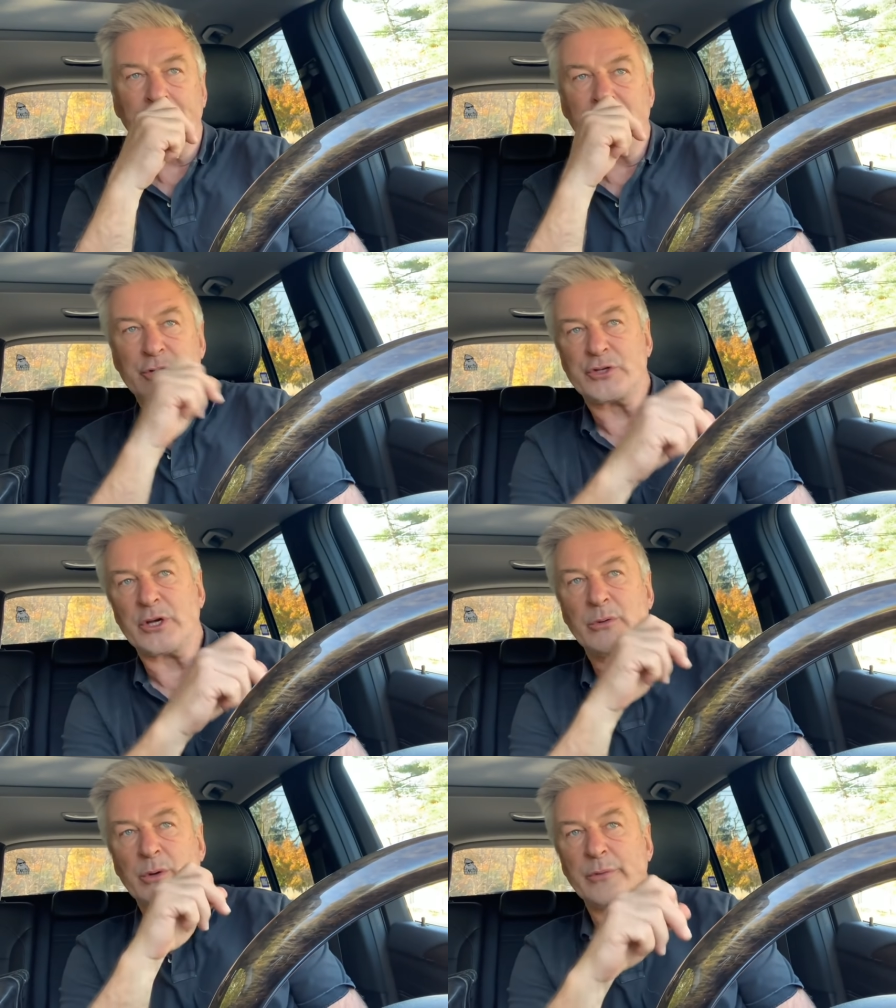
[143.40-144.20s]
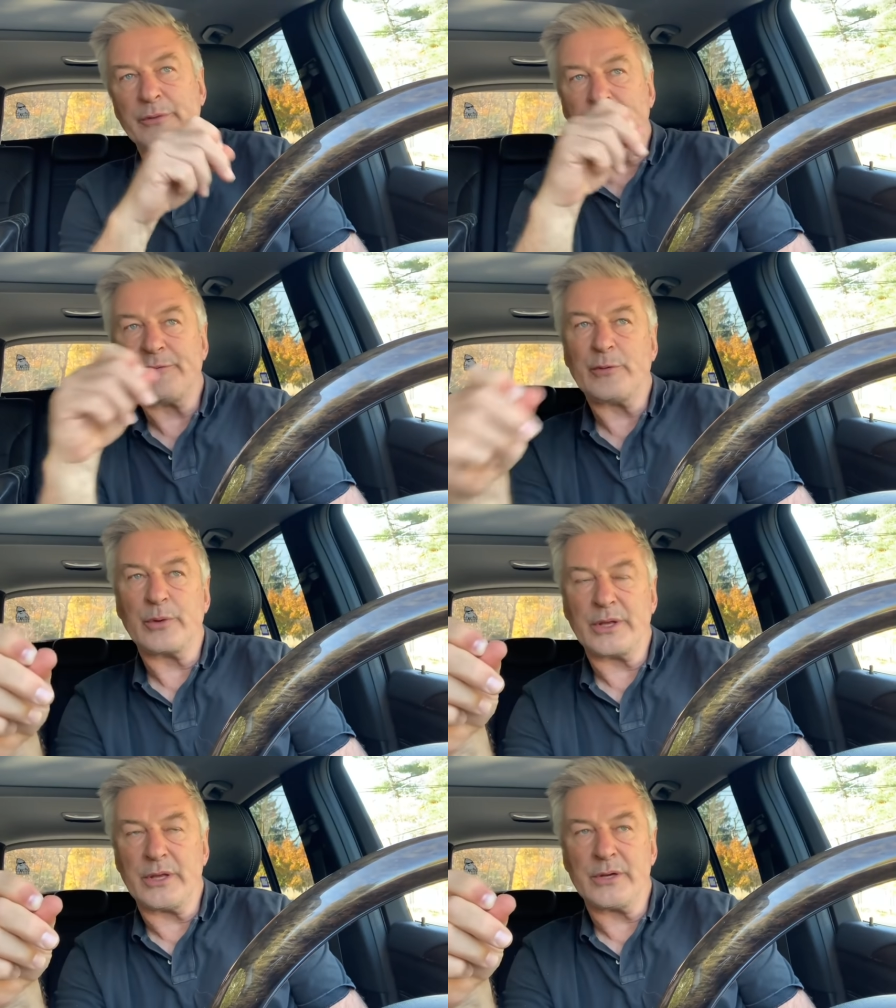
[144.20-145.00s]
The show over the
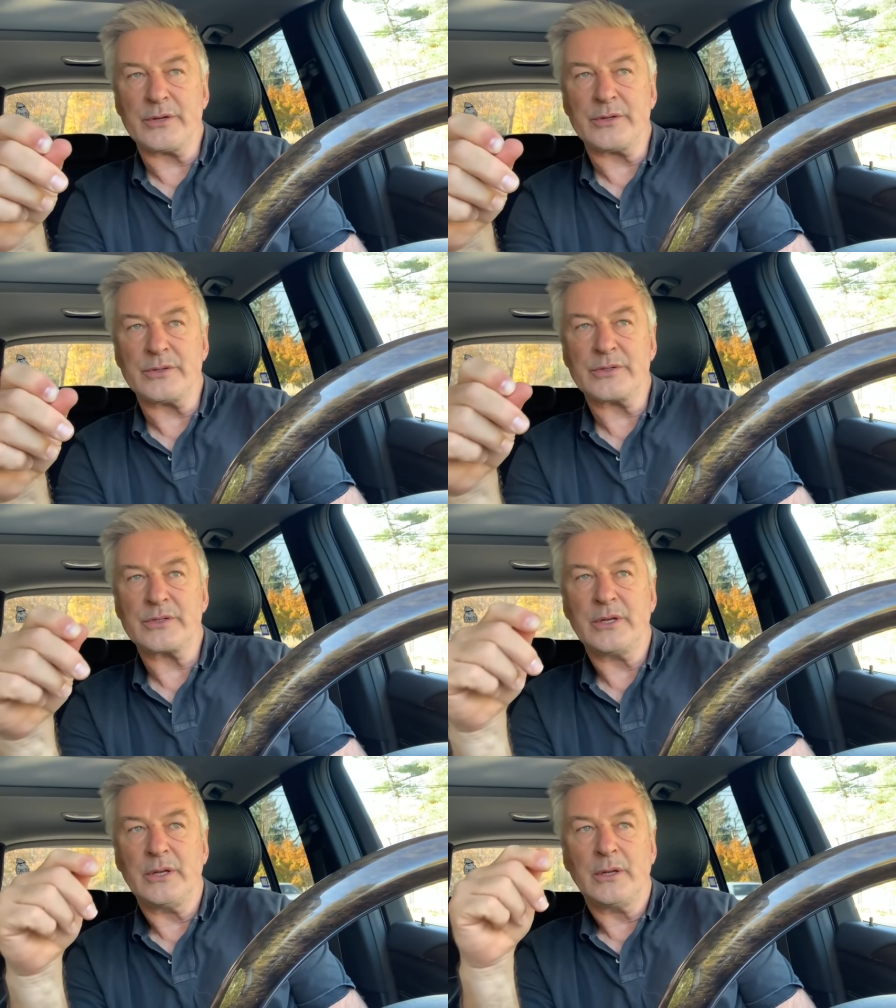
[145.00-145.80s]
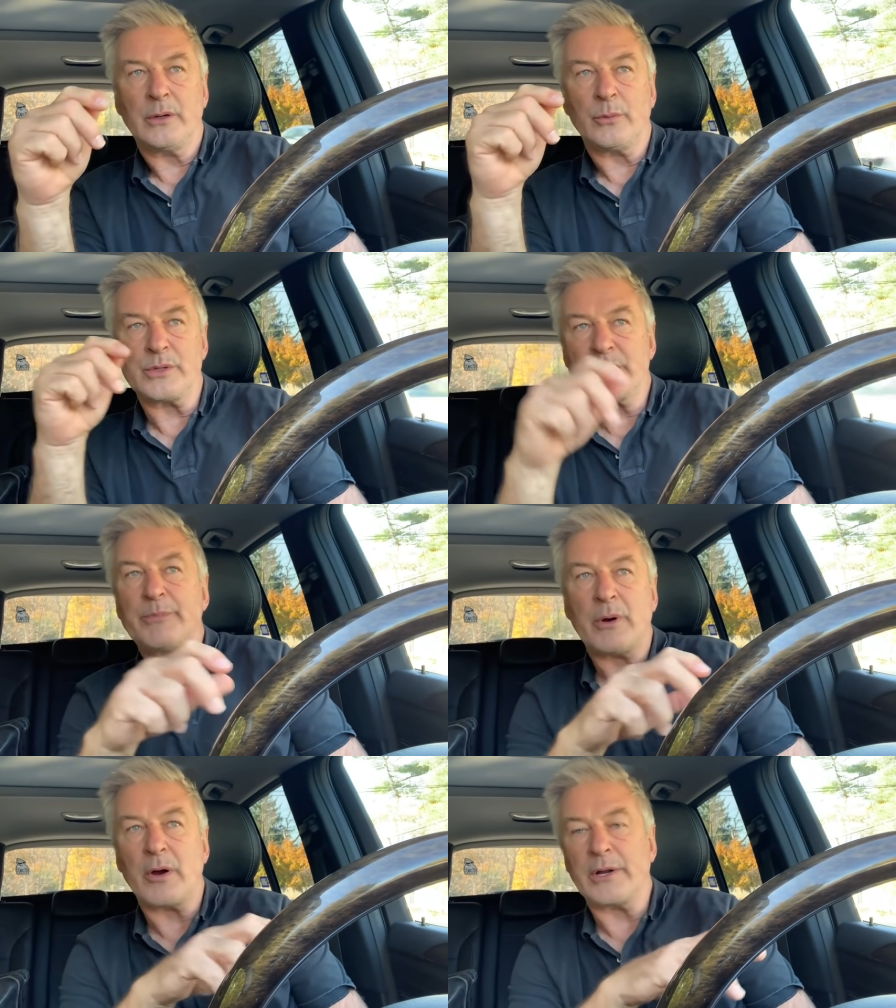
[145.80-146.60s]
four years was a
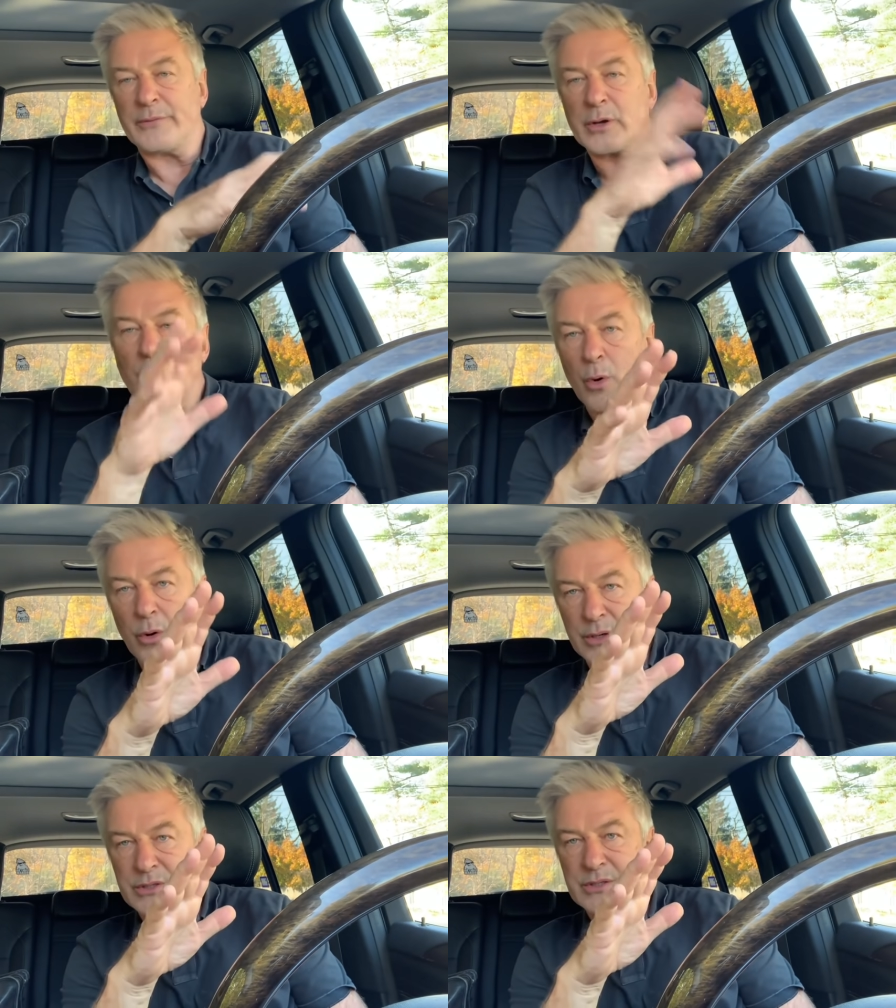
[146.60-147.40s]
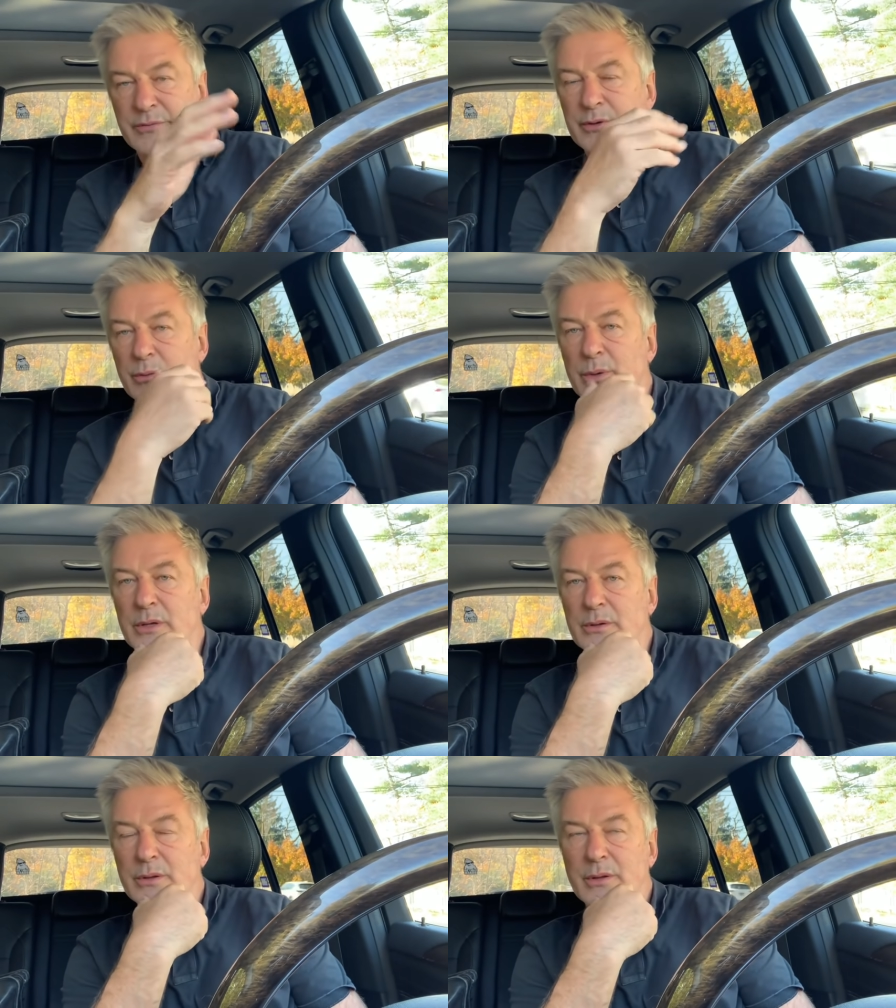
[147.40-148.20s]
part of a chorus, if you
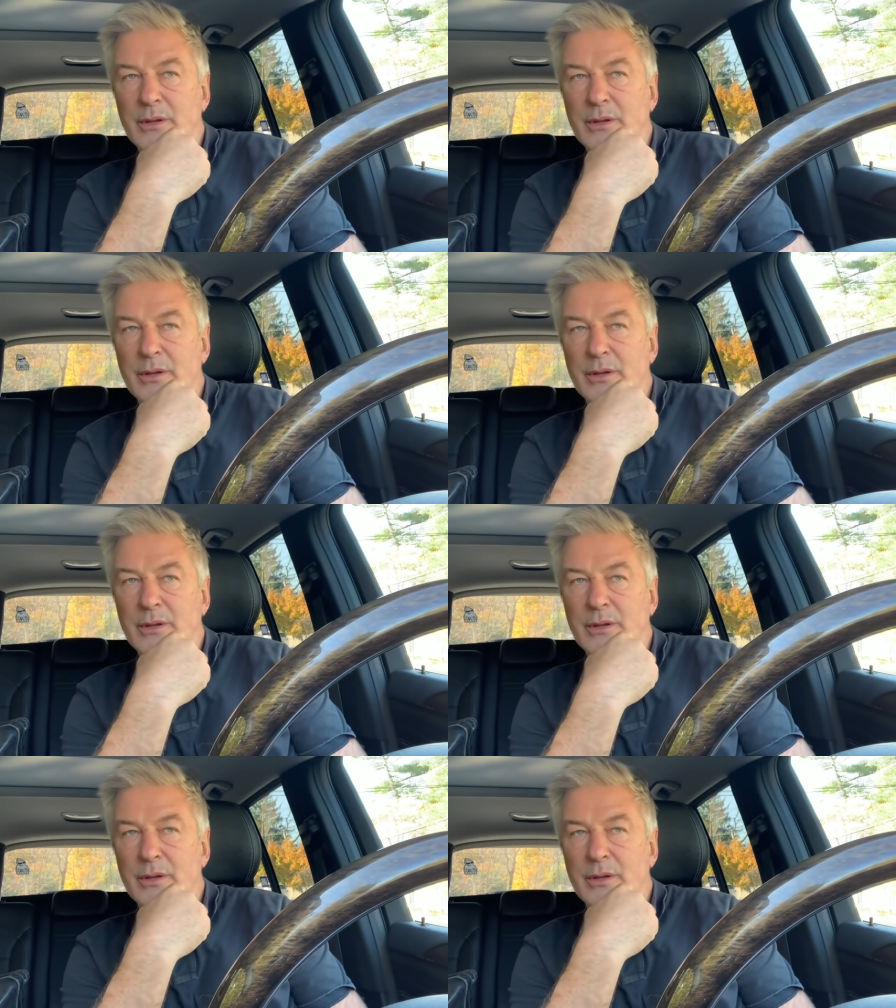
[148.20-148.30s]
will